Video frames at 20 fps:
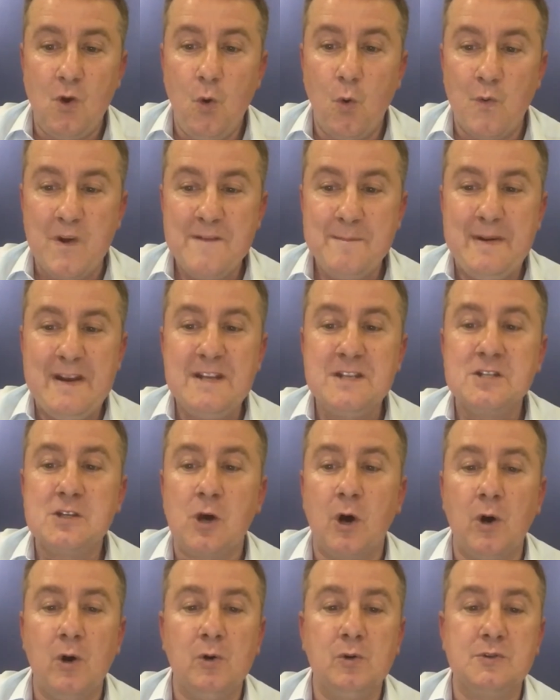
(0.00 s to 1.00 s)
We've been
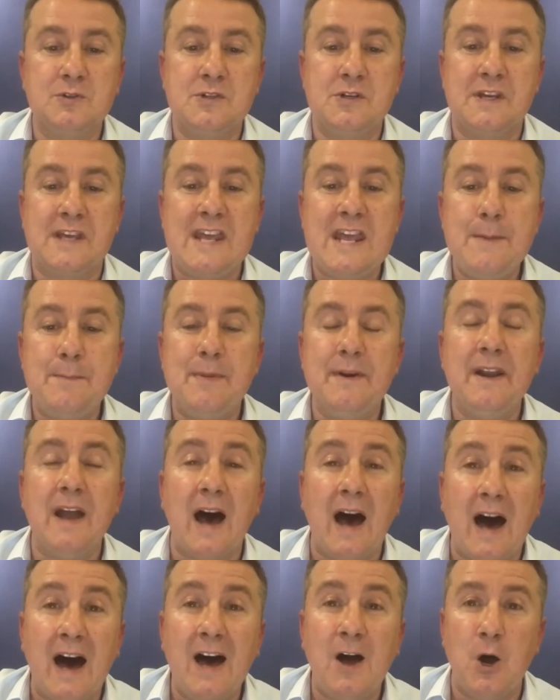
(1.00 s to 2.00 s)
told to keep an
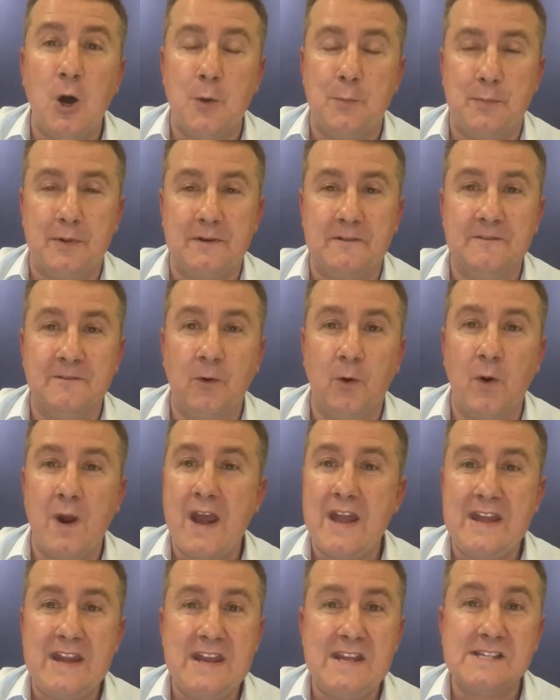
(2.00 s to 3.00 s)
eye open for
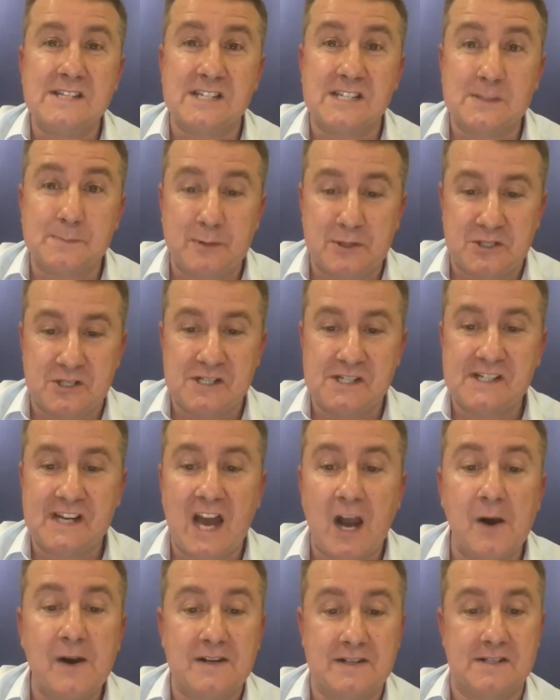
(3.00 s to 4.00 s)
any suspicious
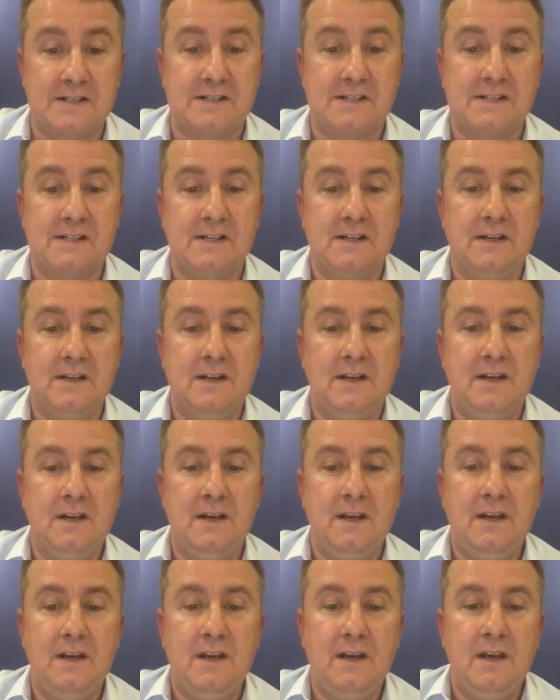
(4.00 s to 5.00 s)
characters.
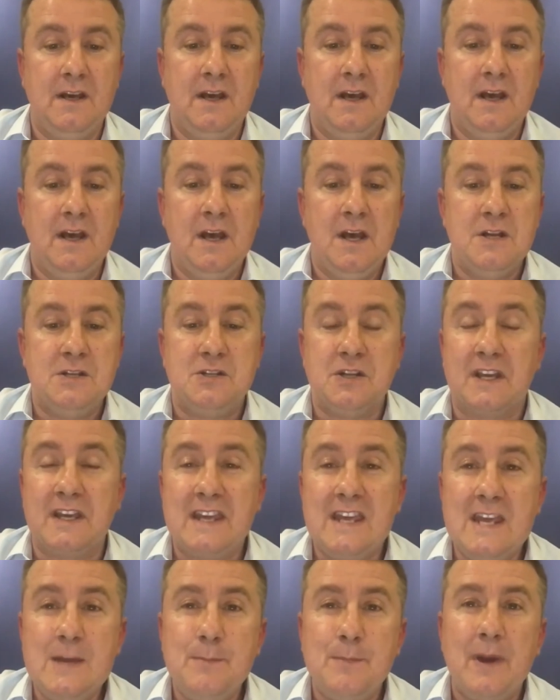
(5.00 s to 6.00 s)
To
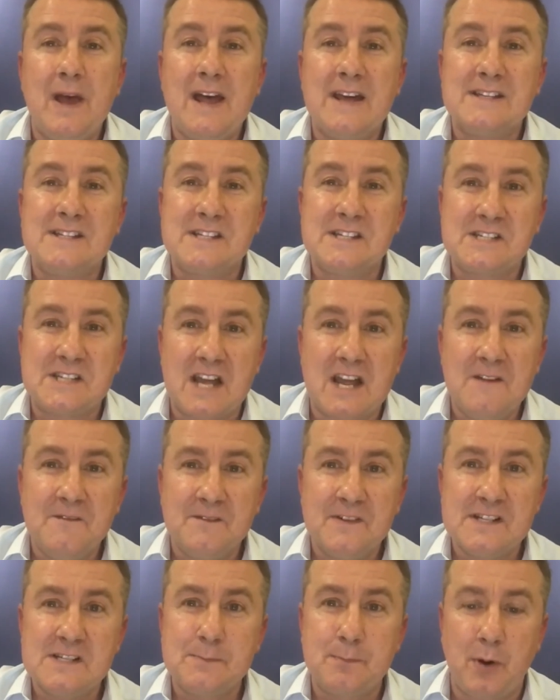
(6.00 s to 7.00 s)
keep as
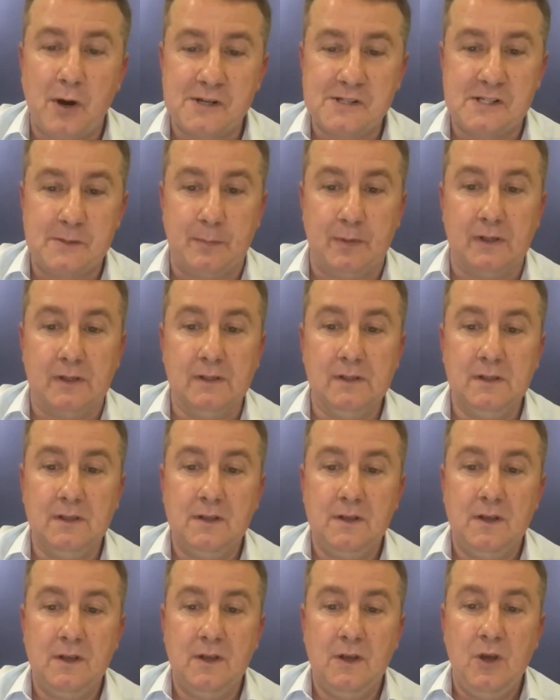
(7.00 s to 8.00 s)
safe as possible,
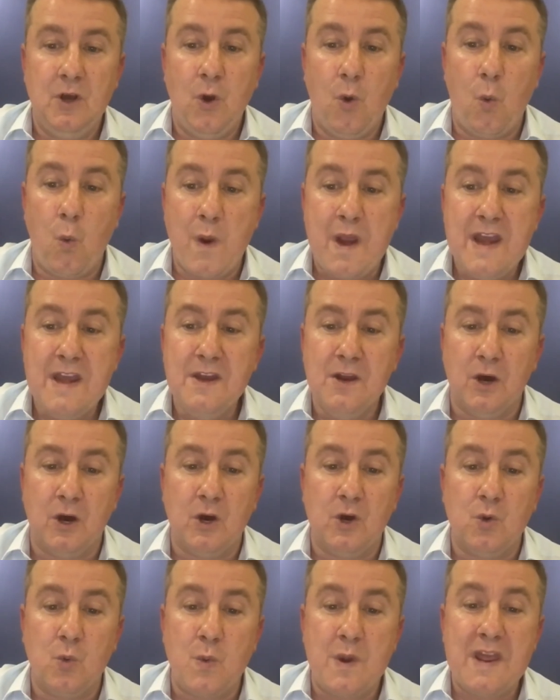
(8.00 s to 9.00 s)
we
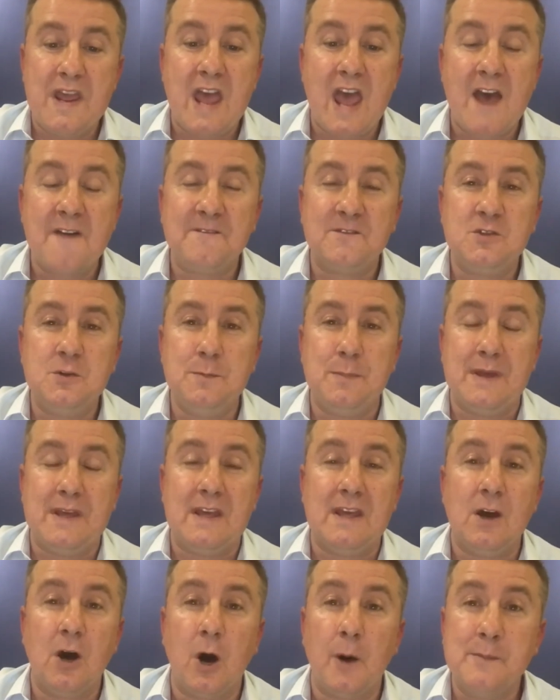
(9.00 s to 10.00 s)
know we have to
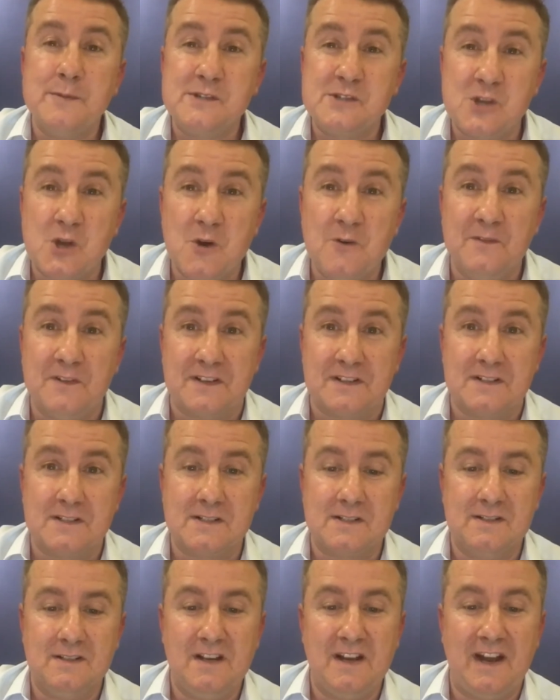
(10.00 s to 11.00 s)
be
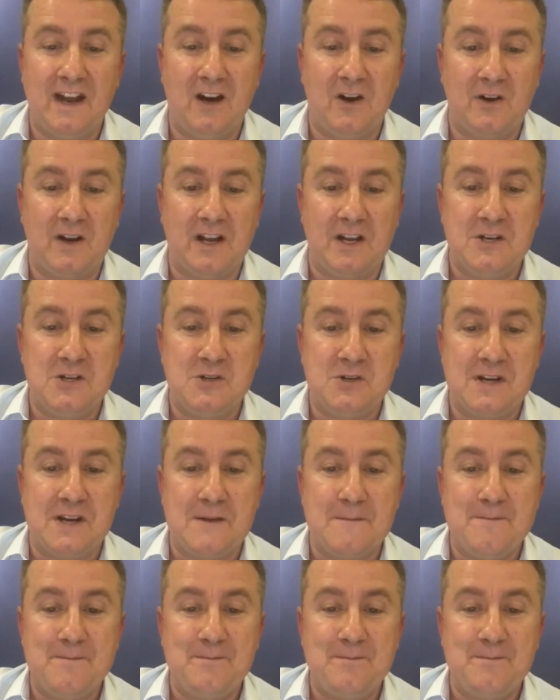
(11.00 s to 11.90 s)
observant in our country.